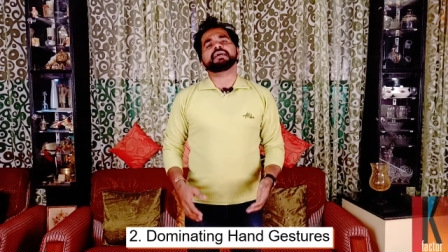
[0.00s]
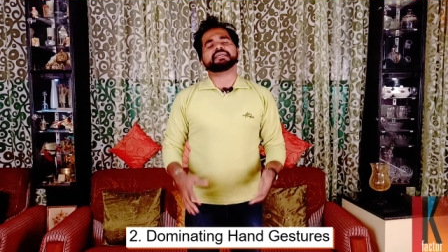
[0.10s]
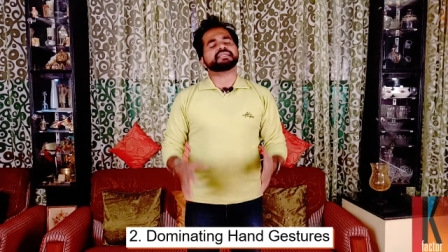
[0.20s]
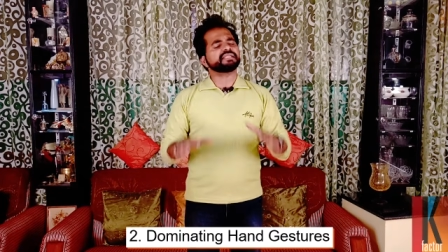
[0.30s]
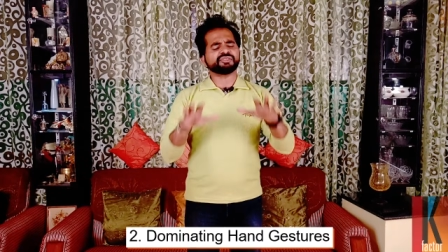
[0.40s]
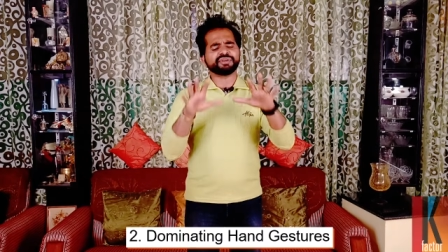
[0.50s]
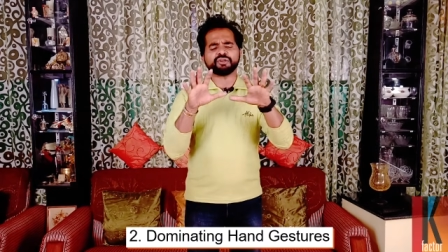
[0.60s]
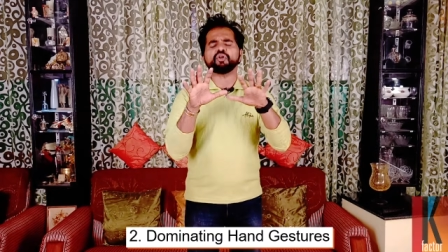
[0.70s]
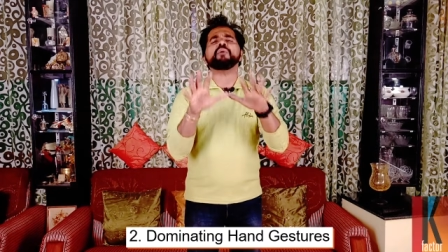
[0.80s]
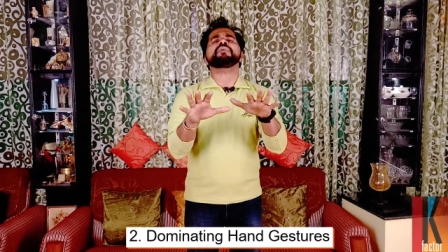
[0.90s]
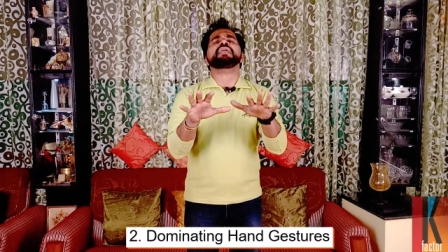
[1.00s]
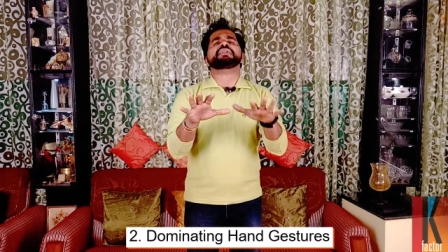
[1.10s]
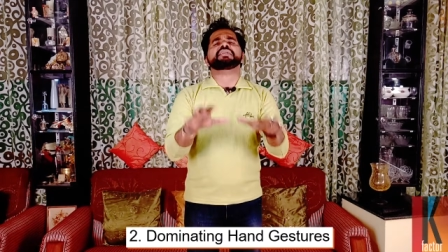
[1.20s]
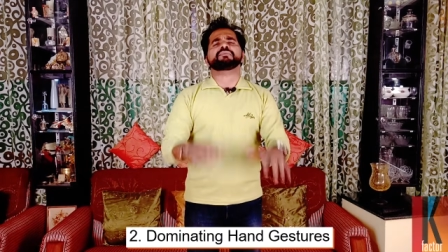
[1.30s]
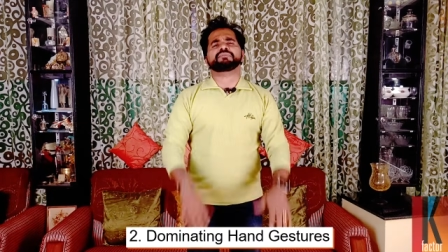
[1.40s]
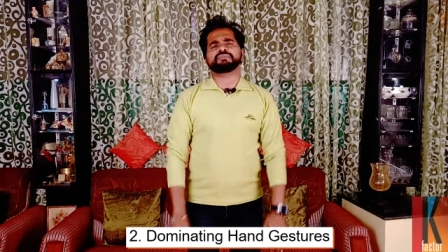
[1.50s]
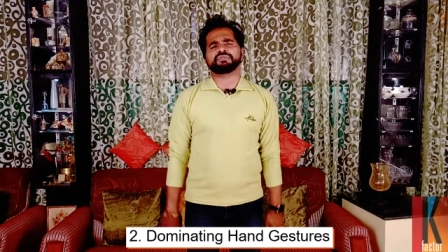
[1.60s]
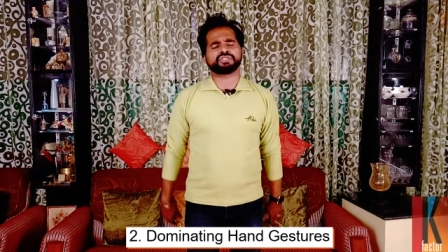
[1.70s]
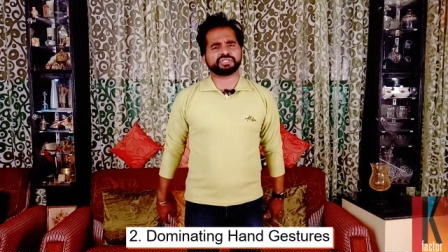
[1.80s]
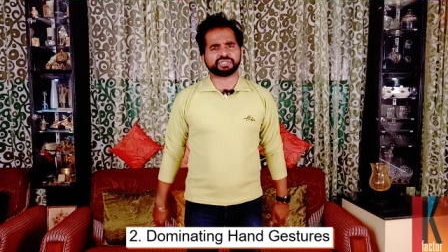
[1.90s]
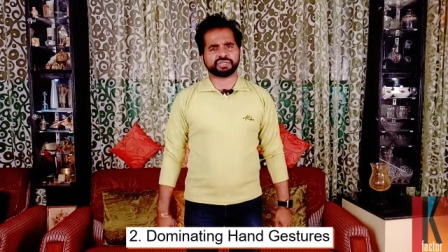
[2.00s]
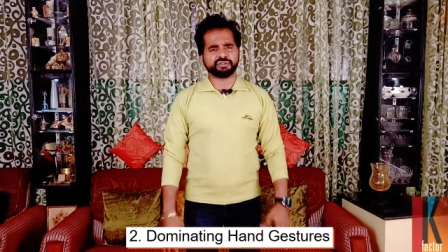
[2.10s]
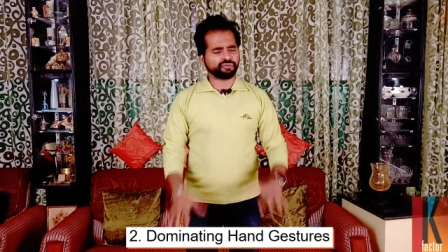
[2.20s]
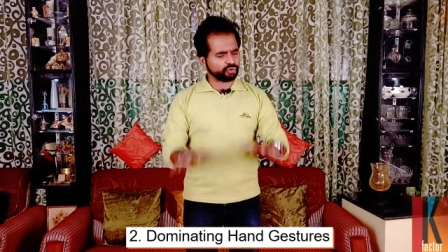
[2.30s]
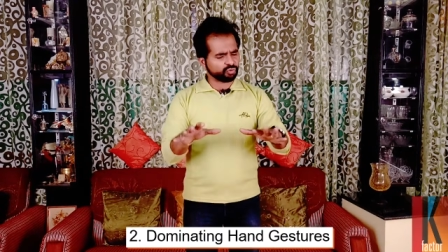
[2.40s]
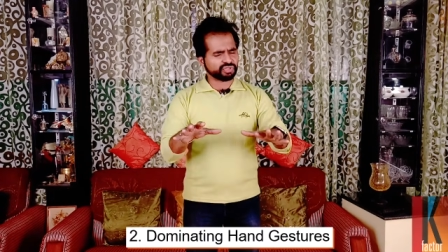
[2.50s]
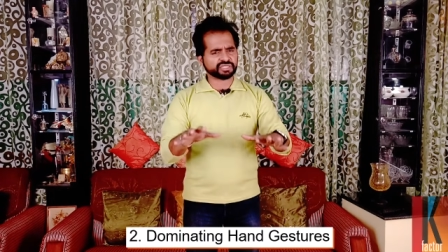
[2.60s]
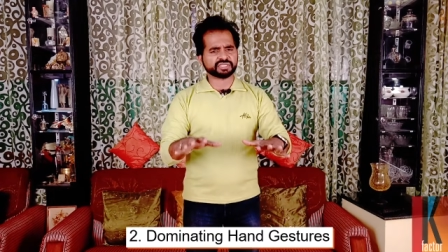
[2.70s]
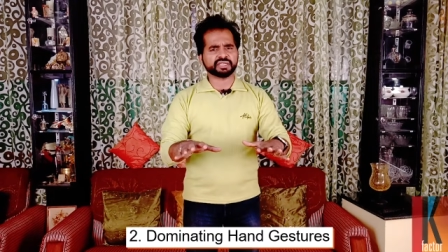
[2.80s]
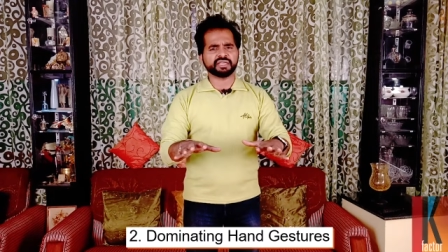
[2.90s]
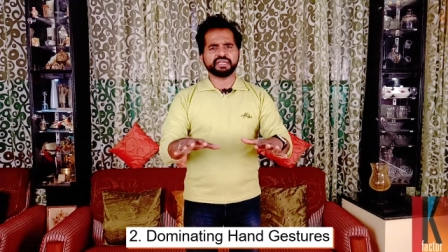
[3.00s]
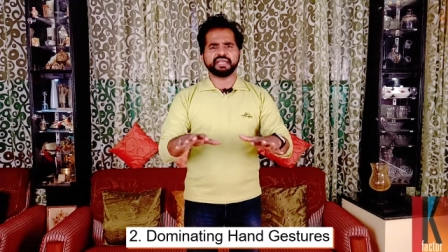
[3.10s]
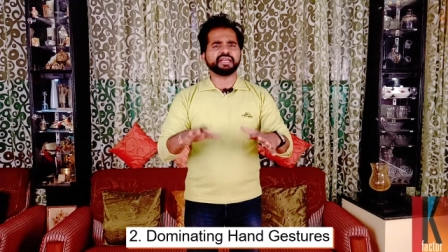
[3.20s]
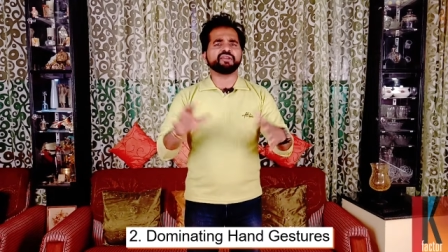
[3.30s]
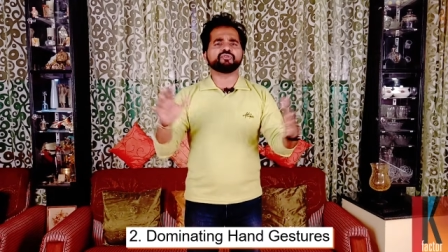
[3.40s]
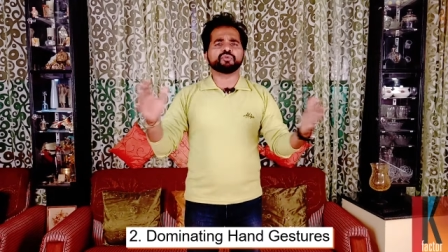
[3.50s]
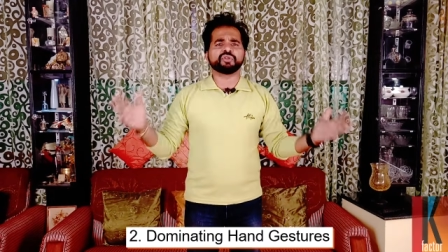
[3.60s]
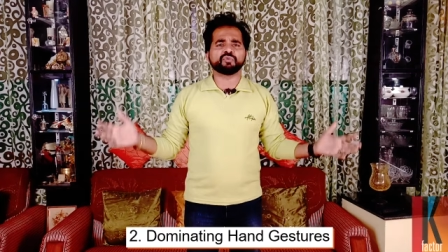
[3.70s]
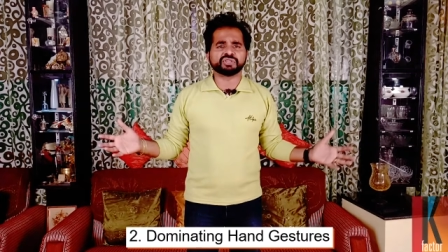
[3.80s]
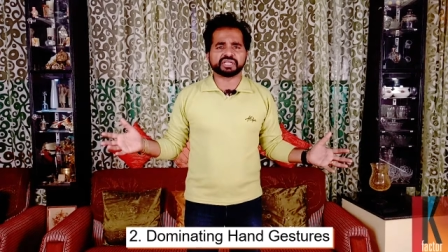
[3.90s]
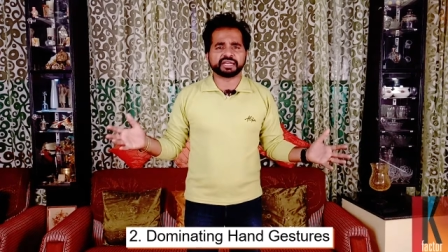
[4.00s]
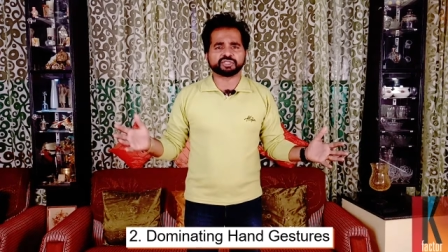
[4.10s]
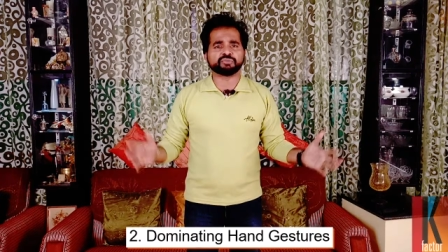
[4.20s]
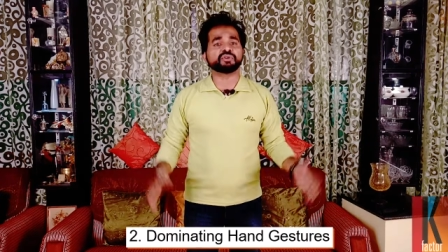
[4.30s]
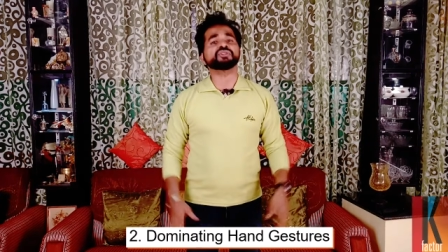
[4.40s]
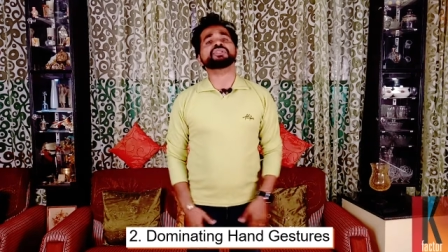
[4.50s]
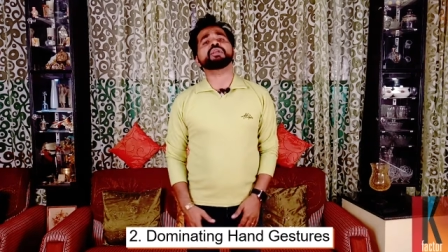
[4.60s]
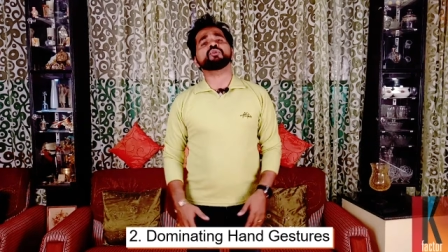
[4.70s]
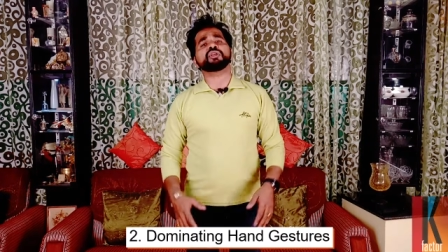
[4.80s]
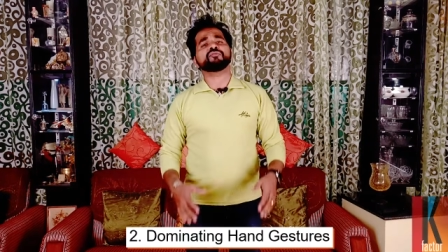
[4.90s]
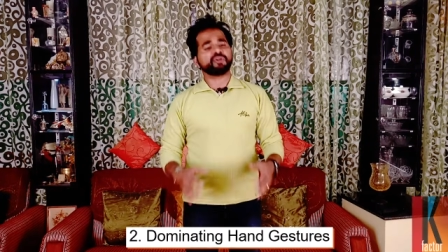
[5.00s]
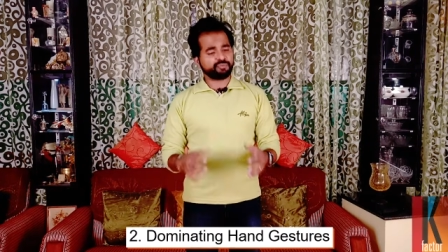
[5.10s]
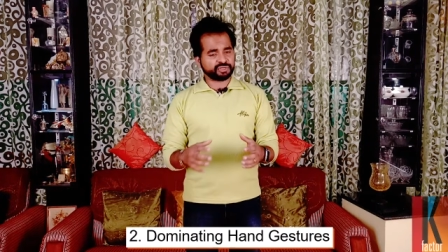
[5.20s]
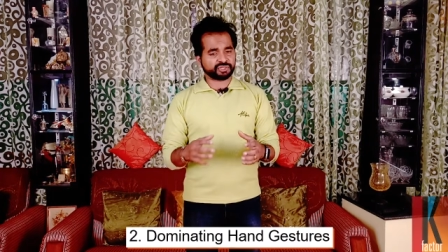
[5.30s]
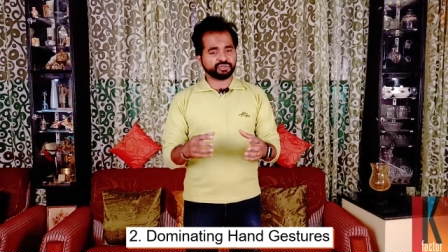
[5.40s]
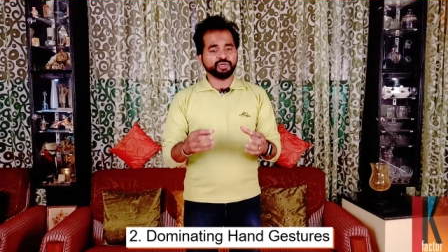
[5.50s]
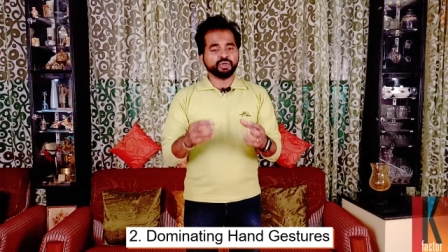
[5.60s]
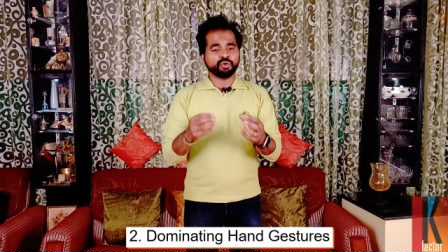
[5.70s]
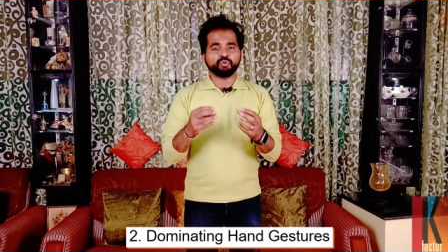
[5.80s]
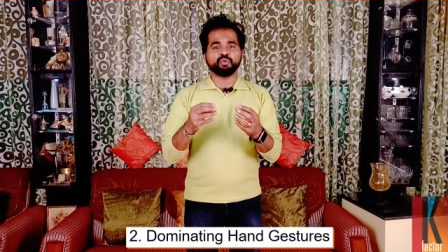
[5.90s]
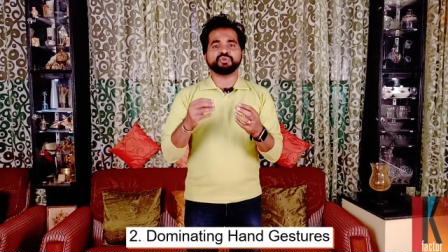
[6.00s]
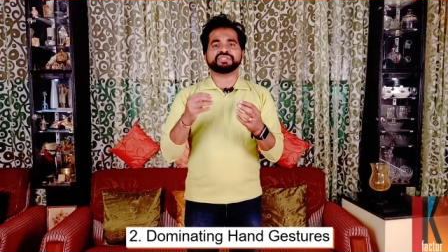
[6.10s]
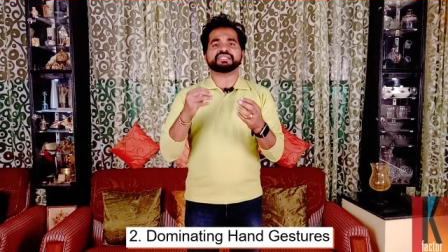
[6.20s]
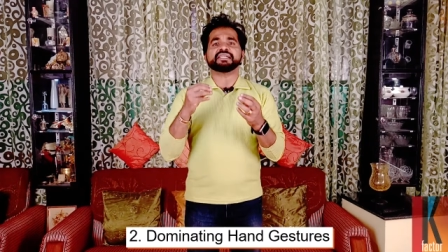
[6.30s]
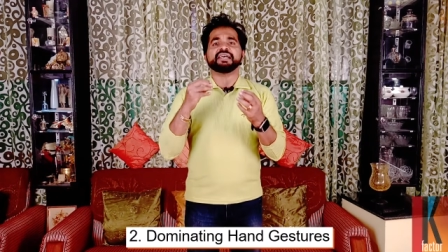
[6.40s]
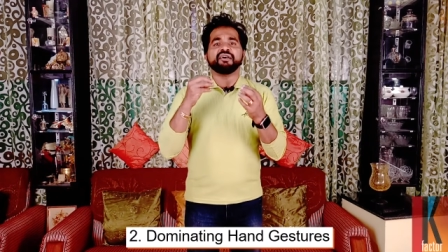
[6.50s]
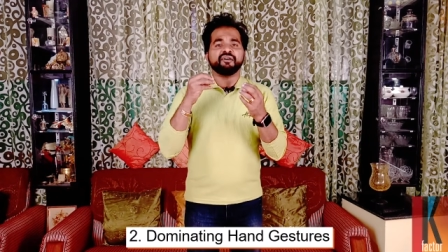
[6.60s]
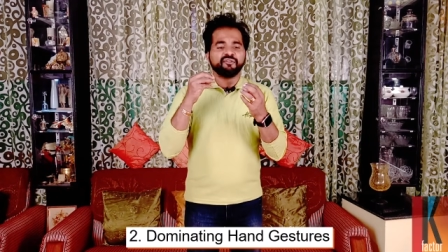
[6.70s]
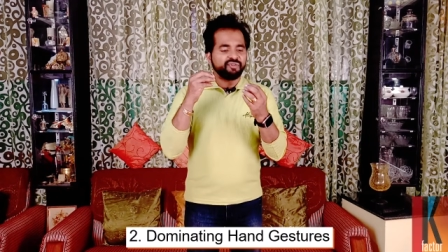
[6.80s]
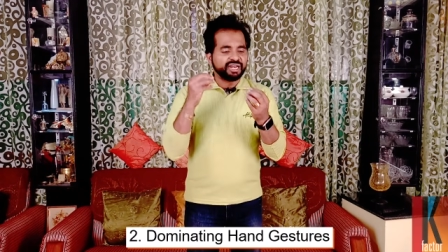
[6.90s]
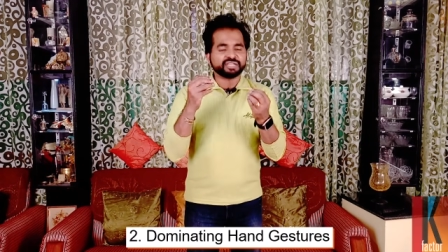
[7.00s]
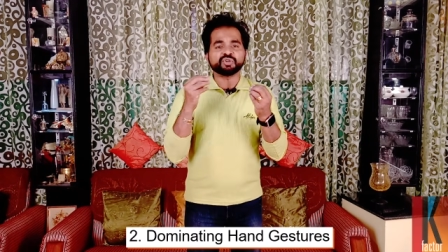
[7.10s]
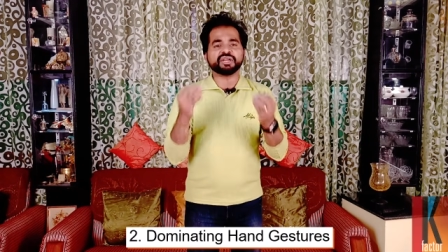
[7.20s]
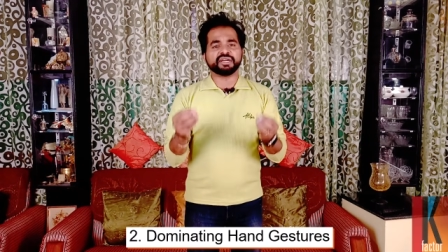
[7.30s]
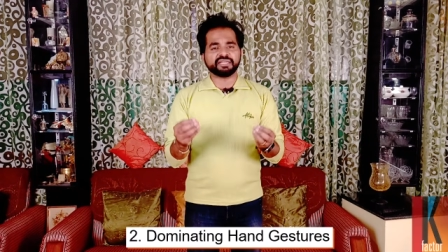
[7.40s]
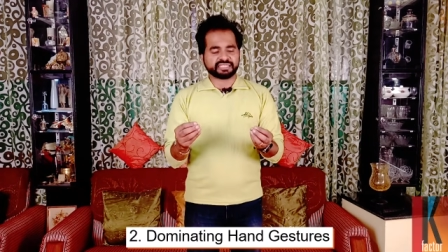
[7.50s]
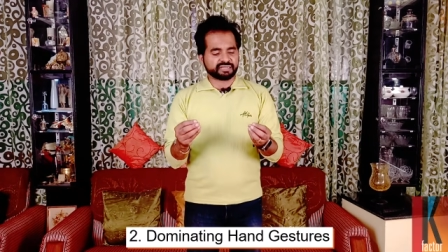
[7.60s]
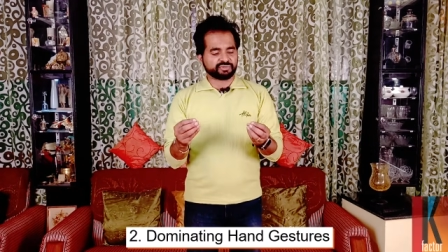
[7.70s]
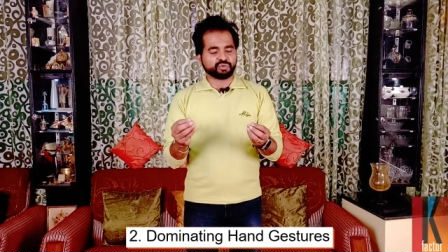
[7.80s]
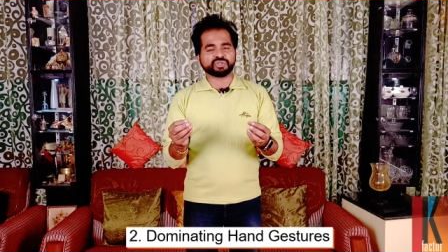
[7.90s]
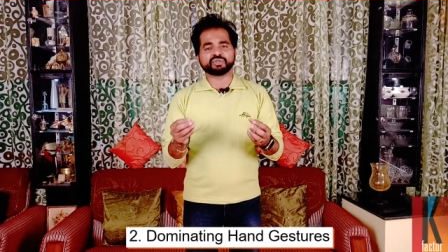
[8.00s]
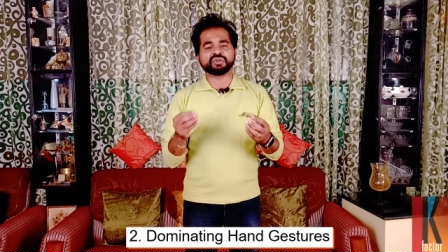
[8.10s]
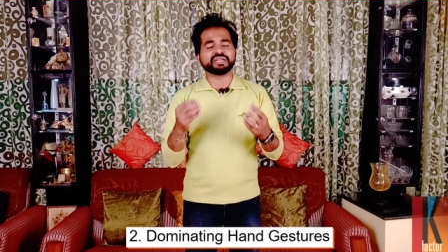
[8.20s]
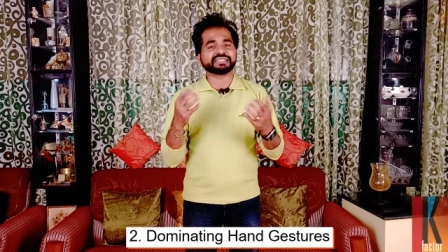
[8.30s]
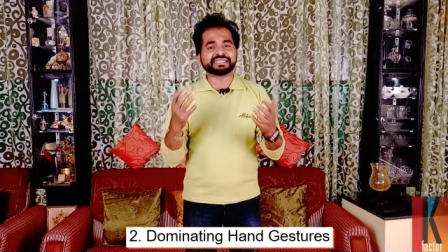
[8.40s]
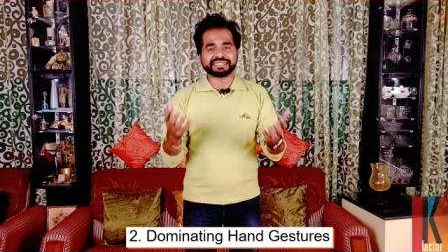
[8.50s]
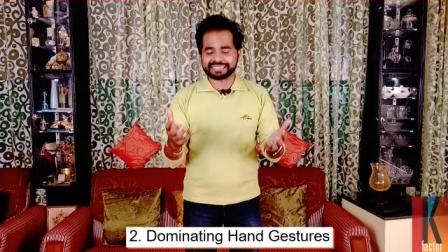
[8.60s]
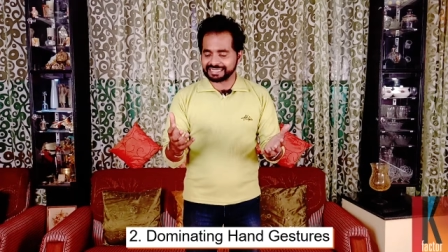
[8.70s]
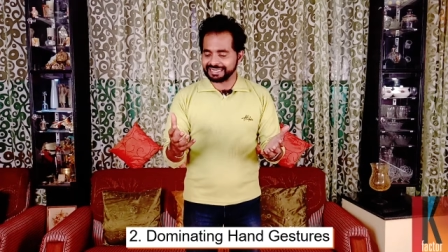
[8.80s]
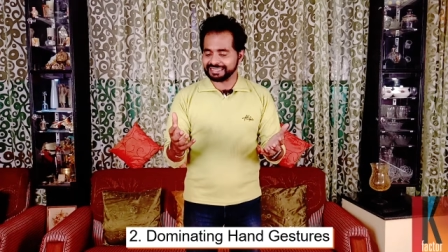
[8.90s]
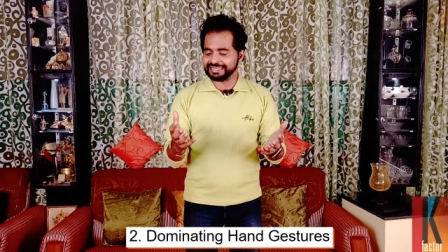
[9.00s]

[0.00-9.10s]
I said, this is a very dominating gesture. If you do this in an interview, they won't select you because they are looking for a person who is willing to learn something, who has good listening skill.